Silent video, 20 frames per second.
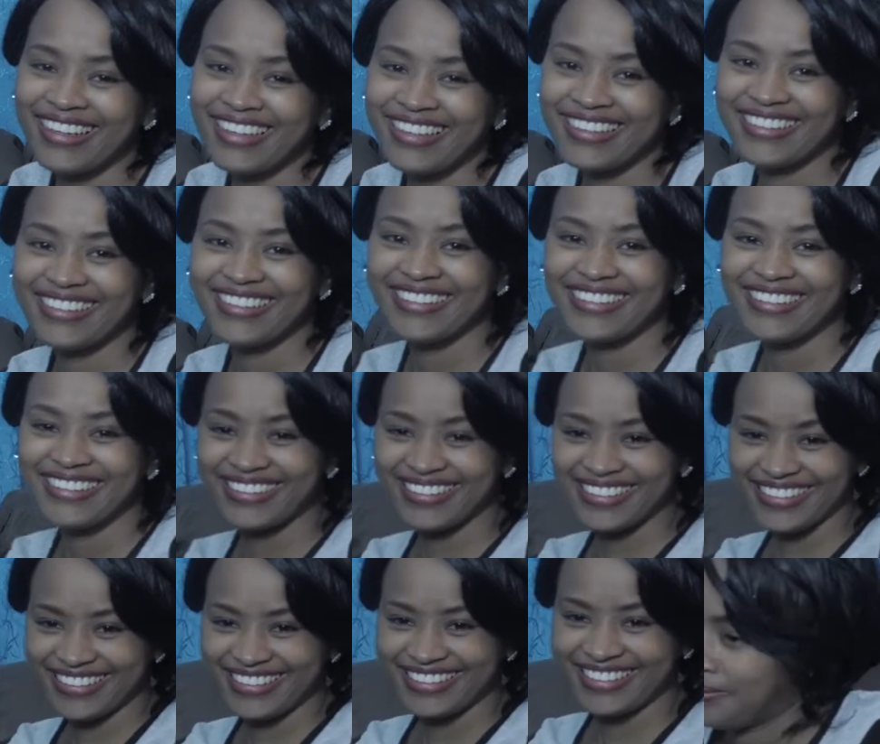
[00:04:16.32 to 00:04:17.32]

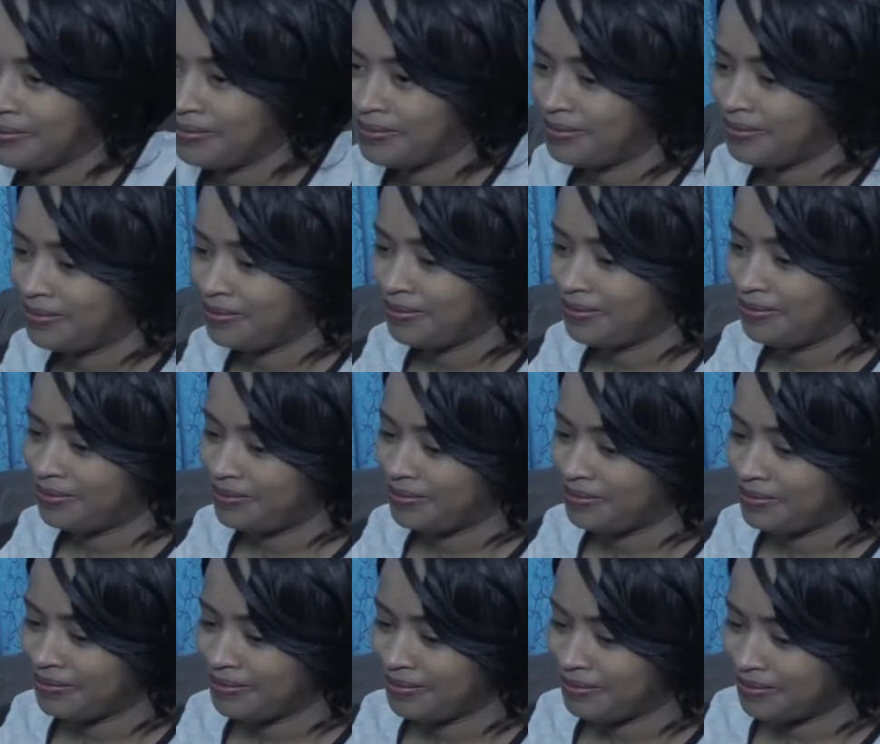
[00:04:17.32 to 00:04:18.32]

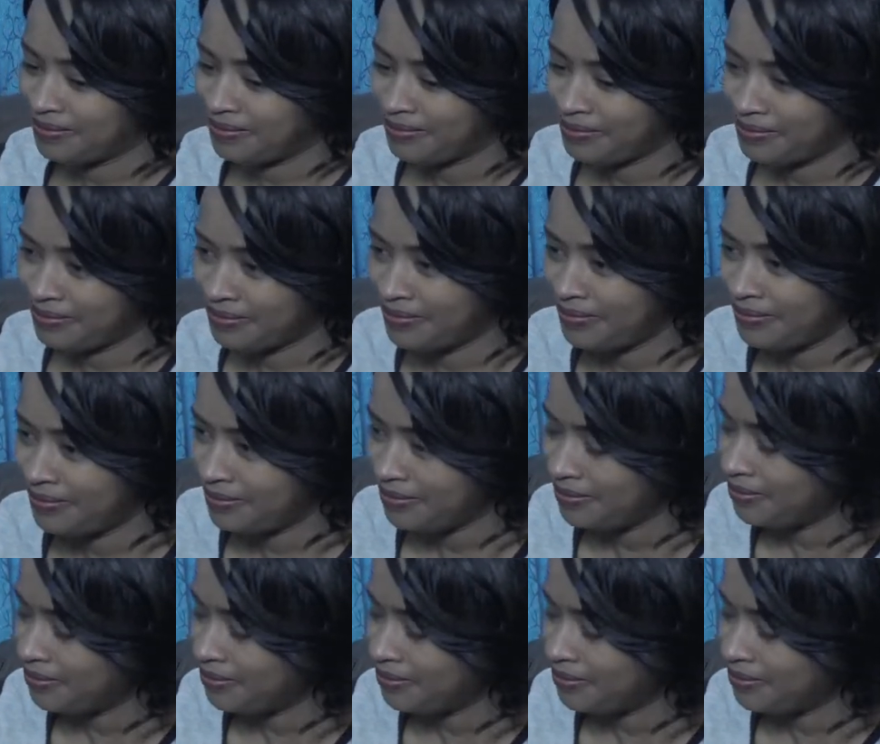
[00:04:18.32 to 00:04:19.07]
The person shown says nothing.